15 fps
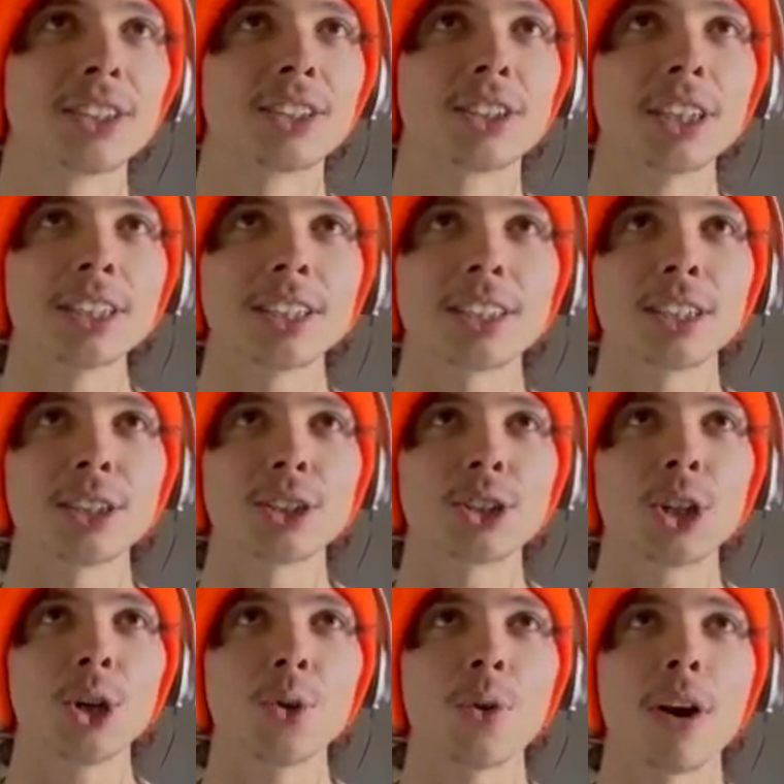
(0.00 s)
Just the
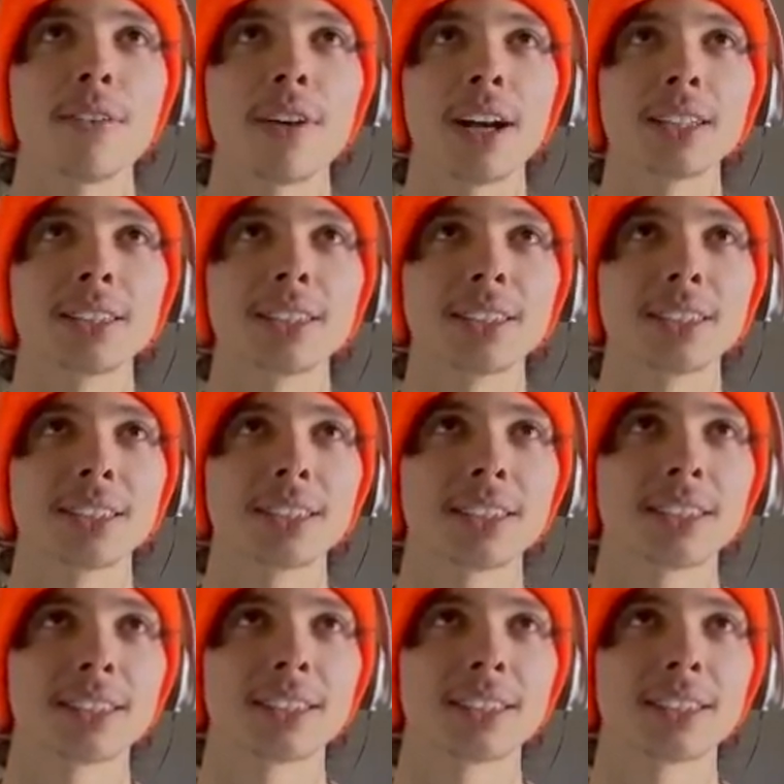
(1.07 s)
two of us.